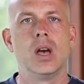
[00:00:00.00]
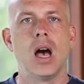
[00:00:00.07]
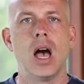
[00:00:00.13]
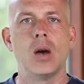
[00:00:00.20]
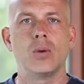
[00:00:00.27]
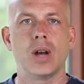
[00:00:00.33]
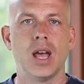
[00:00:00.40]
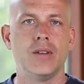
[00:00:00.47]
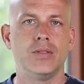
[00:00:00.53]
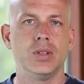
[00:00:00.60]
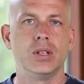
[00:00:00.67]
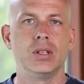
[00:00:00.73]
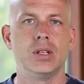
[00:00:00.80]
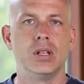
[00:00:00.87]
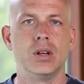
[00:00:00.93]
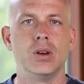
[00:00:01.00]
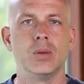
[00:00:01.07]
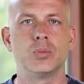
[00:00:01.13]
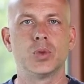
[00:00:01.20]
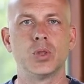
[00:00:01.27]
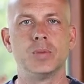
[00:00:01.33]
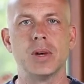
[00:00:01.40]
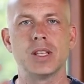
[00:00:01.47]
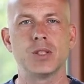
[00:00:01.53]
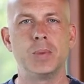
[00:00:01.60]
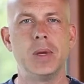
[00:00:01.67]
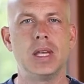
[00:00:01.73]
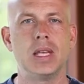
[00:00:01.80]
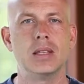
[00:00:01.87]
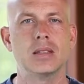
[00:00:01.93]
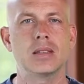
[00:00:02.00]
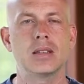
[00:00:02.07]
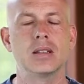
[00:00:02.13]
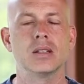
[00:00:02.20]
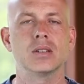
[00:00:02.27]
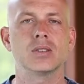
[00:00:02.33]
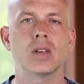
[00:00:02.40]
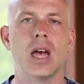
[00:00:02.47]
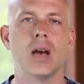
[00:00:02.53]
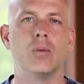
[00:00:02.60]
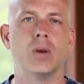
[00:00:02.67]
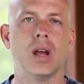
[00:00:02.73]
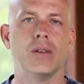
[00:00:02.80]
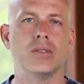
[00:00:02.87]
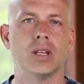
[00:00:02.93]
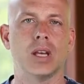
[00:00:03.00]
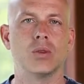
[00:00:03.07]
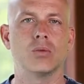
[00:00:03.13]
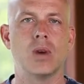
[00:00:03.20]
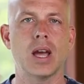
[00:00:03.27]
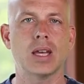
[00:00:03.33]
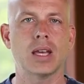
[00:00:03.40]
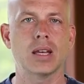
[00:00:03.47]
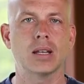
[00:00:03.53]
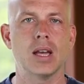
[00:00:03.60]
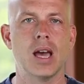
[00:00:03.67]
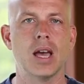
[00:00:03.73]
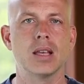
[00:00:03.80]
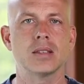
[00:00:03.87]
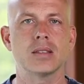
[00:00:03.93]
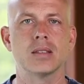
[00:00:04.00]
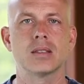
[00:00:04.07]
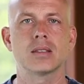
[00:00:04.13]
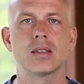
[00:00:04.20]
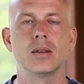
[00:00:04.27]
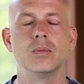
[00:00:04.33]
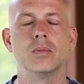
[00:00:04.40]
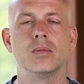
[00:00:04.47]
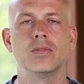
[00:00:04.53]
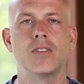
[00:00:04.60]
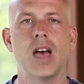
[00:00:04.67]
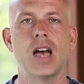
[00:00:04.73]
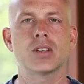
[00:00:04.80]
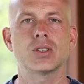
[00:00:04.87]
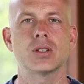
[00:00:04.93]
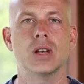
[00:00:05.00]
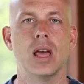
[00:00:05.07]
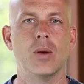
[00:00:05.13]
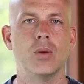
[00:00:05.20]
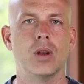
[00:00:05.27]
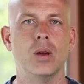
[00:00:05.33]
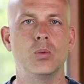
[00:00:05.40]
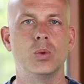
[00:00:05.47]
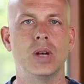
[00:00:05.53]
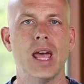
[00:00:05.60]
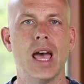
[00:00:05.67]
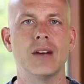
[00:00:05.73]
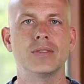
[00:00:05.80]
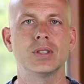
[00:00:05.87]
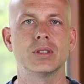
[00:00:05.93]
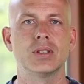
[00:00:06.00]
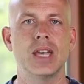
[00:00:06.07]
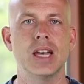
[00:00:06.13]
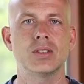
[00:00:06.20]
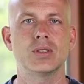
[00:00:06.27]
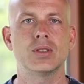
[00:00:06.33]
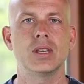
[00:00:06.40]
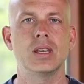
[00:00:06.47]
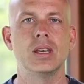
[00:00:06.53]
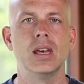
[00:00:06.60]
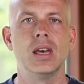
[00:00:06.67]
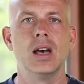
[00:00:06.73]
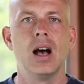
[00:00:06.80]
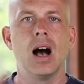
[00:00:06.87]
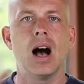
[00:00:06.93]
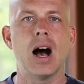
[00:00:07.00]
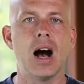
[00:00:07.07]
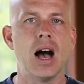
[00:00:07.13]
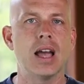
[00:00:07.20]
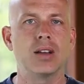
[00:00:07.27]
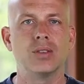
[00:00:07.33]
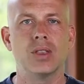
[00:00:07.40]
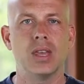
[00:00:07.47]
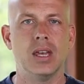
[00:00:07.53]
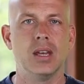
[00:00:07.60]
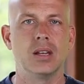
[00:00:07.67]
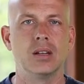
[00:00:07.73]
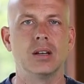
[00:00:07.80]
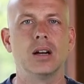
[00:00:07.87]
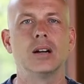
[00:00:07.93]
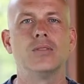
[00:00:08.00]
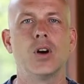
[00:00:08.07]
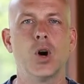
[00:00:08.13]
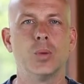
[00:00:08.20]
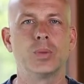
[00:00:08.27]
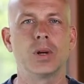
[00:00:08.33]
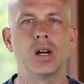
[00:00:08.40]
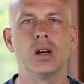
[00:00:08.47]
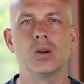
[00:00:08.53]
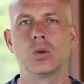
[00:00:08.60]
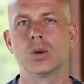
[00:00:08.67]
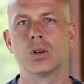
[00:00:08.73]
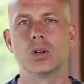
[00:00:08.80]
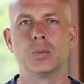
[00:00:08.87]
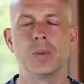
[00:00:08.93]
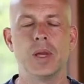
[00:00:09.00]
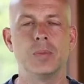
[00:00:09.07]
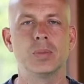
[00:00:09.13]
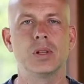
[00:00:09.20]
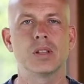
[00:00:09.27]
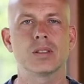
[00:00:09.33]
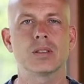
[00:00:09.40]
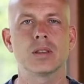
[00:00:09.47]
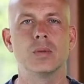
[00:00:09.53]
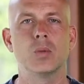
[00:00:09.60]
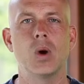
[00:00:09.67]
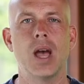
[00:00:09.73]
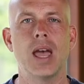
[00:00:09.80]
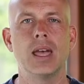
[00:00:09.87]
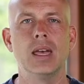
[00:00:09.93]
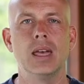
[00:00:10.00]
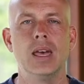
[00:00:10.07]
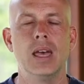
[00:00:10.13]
I would have to, improve my speaking skills. I would have to get recognized in some fashion. I would have to catch the eye or the ear of Oprah or her people in some way.